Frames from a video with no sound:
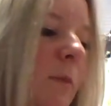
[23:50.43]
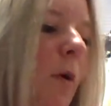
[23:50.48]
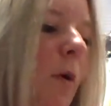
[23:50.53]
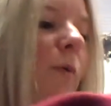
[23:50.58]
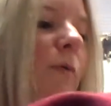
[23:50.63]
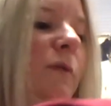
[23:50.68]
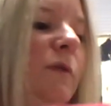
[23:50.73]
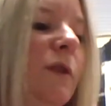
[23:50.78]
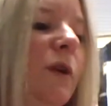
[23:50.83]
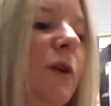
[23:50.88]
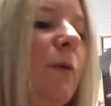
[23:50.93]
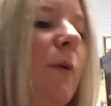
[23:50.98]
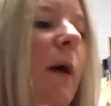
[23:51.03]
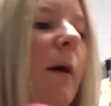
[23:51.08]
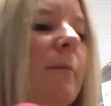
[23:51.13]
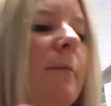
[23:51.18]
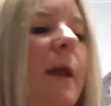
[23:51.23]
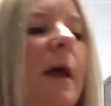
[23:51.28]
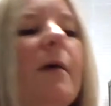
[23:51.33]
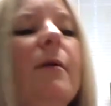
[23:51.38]
hold 2
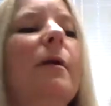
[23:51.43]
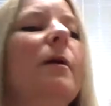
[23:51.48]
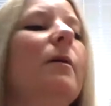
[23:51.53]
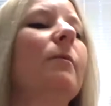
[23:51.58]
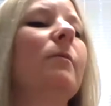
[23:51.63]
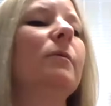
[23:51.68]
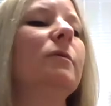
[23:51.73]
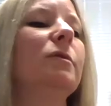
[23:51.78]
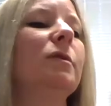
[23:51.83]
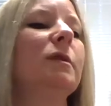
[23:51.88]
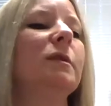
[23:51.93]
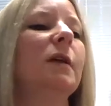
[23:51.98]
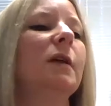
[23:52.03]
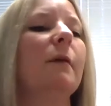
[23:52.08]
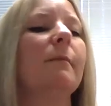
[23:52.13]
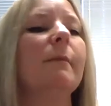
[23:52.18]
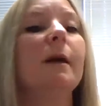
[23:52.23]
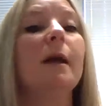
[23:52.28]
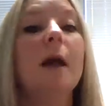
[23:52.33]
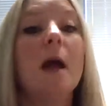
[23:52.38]
up now, and I want you to
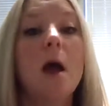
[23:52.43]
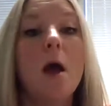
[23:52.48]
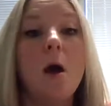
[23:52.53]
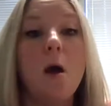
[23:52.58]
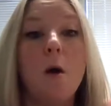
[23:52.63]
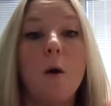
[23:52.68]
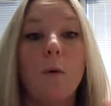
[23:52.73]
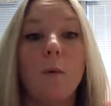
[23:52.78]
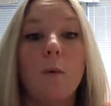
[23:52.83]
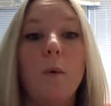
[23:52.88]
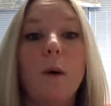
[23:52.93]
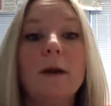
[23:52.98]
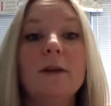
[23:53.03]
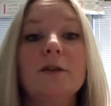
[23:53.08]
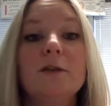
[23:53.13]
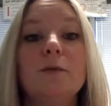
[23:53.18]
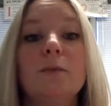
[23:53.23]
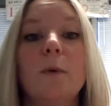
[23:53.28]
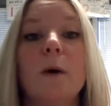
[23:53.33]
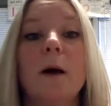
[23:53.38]
tell me
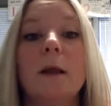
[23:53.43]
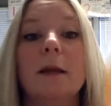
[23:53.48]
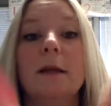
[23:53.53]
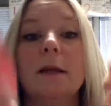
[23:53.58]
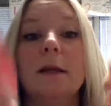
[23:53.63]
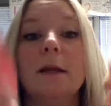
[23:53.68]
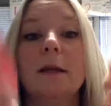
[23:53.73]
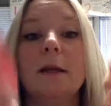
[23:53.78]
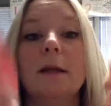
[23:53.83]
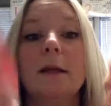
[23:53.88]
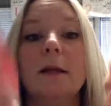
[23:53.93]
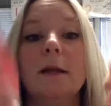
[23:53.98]
which one is the